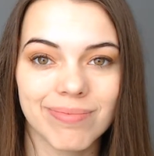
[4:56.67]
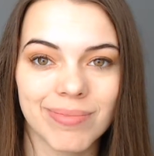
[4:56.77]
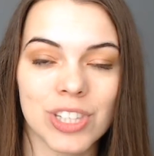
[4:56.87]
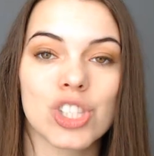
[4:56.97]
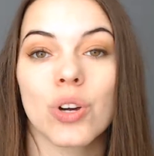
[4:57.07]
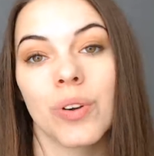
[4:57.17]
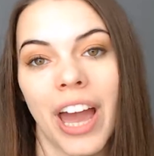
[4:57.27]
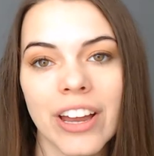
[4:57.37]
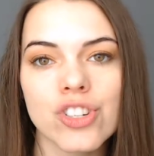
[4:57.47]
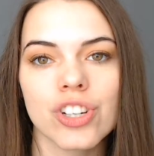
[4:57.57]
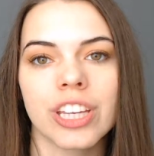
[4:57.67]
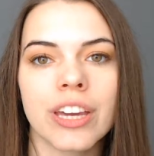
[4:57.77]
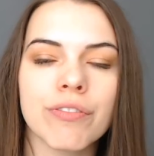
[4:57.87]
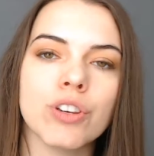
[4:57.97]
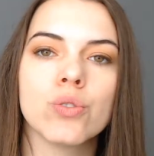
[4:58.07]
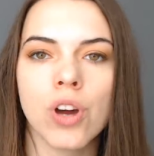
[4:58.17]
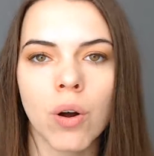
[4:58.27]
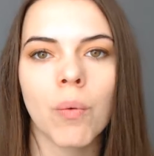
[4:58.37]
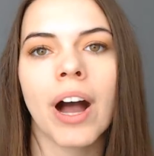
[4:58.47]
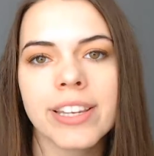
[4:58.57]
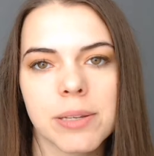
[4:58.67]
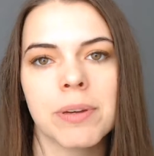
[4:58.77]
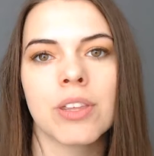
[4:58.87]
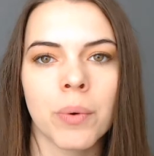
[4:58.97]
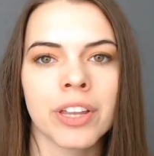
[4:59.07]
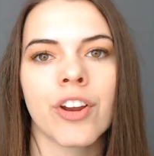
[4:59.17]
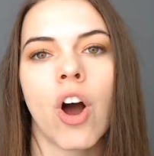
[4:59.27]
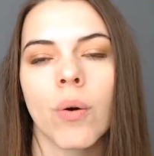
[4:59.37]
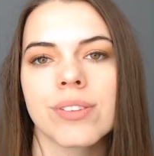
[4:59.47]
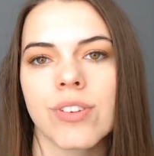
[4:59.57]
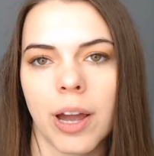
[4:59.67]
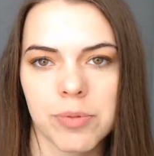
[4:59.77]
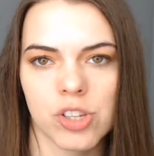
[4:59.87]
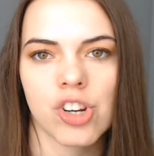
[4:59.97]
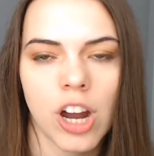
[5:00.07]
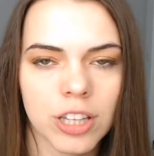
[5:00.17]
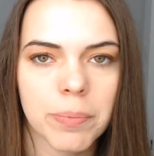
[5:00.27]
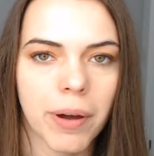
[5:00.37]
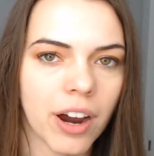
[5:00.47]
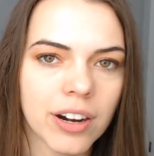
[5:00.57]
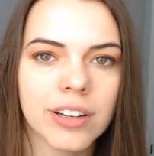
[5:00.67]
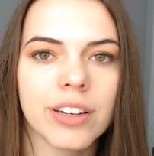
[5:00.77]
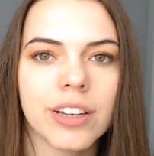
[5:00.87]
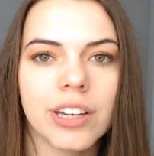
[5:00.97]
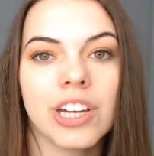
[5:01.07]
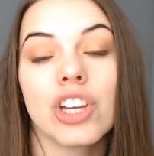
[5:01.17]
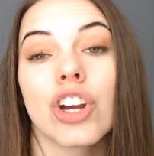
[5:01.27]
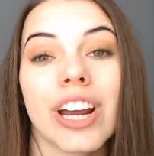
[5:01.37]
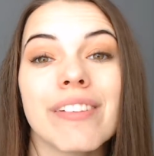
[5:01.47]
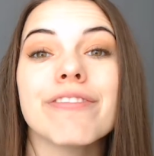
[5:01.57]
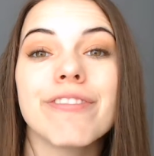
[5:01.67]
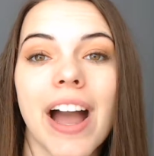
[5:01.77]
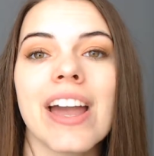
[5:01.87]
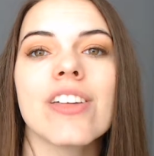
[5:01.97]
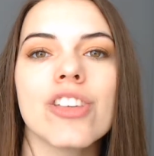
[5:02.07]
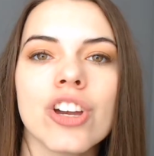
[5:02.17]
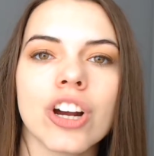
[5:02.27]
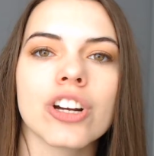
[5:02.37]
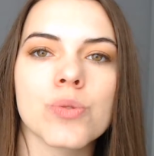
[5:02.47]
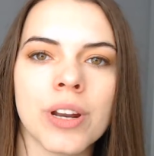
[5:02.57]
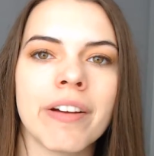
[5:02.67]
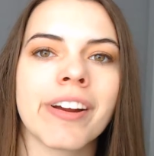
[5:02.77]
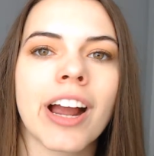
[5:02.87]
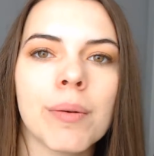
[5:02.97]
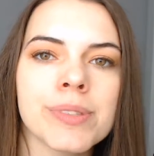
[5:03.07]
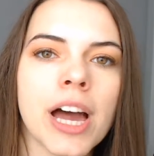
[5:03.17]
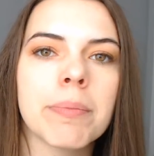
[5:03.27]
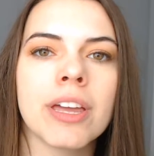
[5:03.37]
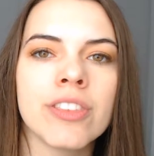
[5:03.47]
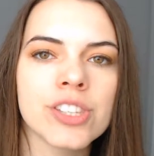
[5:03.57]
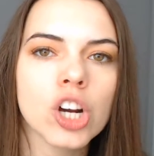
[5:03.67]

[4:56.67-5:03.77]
And so naturally, if you don't want to be the one that always grabs the chocolate bar, You're going to fight the urge whenever it comes up, and this